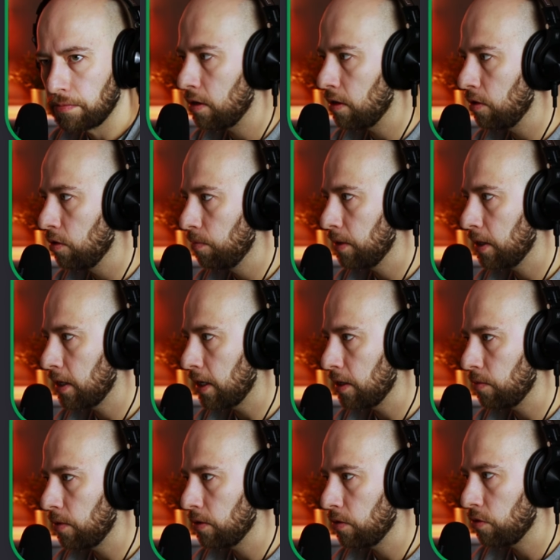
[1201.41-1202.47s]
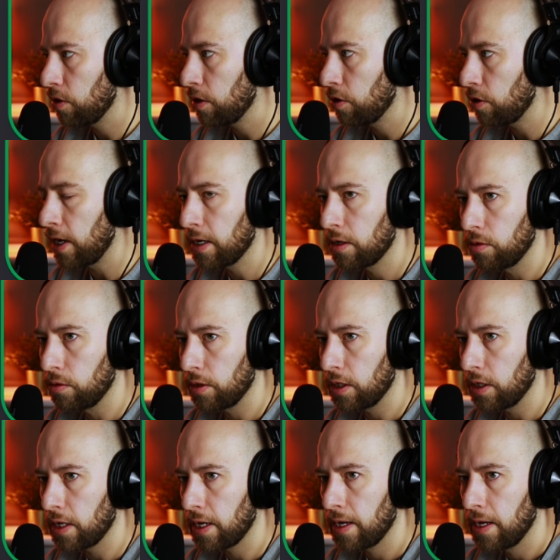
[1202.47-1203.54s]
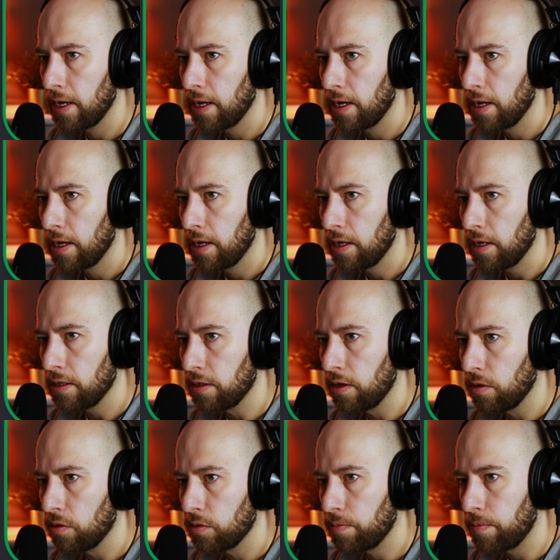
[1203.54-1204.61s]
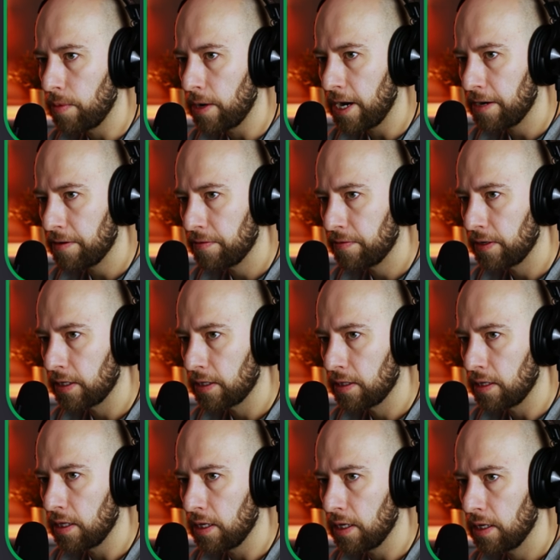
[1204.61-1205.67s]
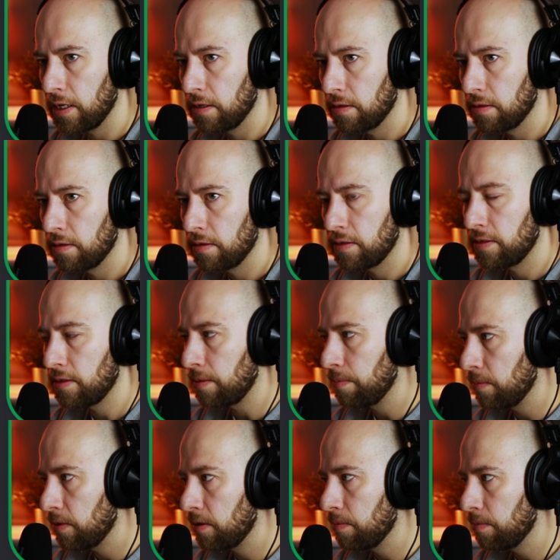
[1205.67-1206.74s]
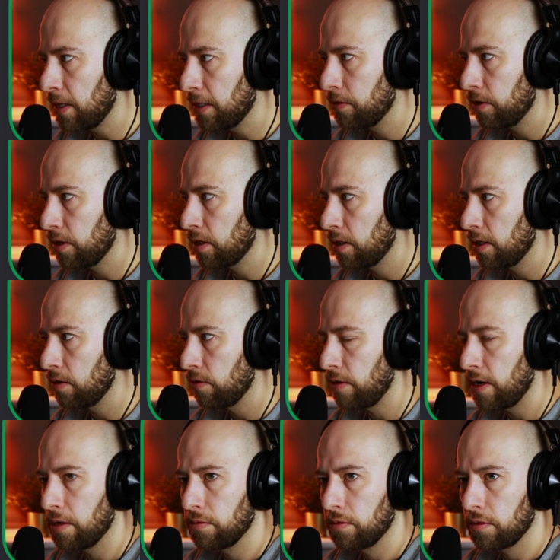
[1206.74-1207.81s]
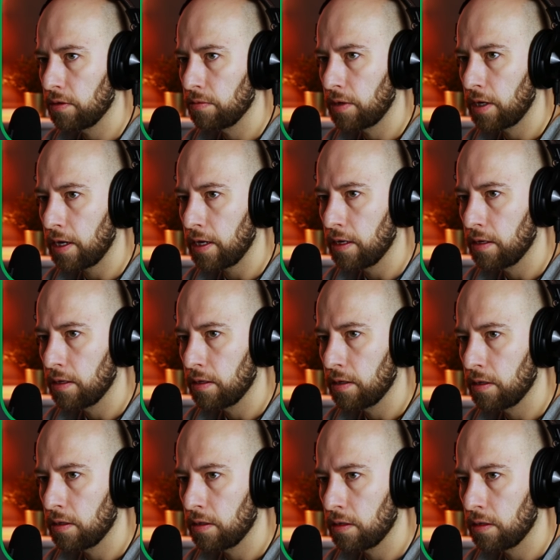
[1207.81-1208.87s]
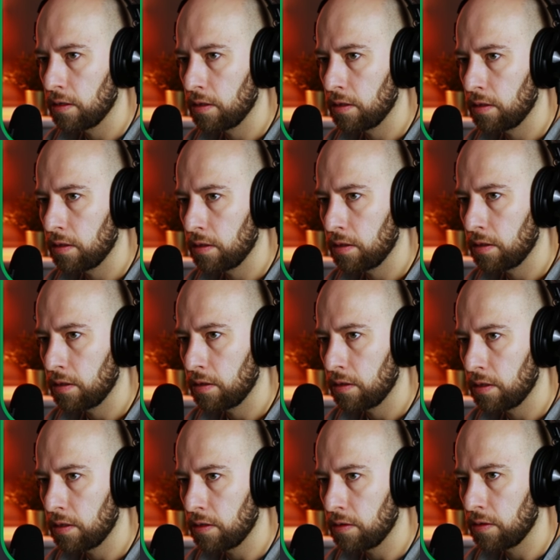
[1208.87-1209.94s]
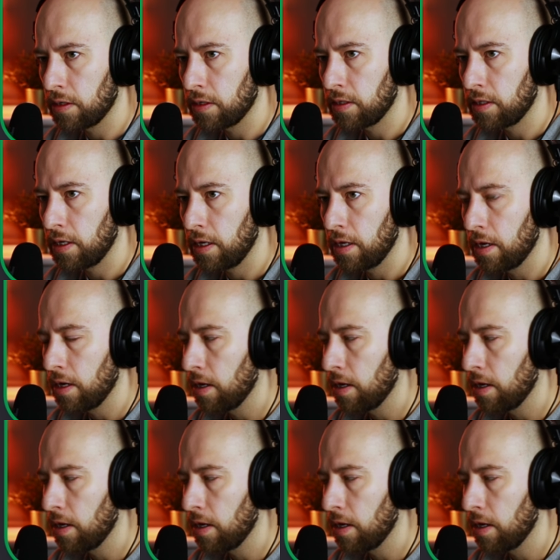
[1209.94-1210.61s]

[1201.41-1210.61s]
in duplicate, when you change angle here, it goes perfectly symmetrically around, okay? As you can see,